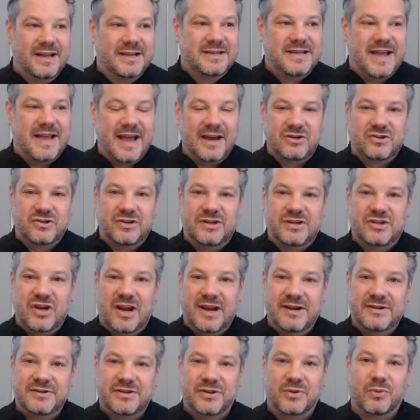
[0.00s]
to actually
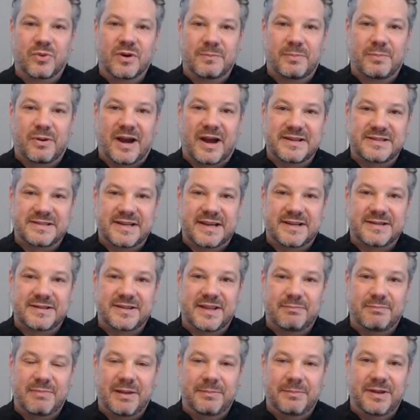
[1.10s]
change the work process
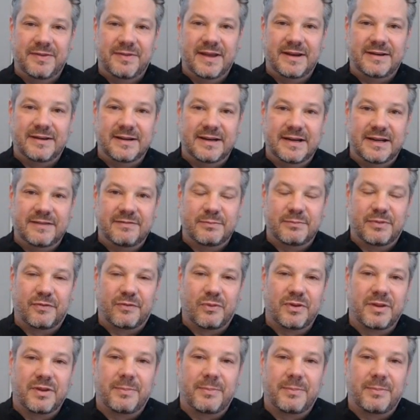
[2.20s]
than maybe they did even before the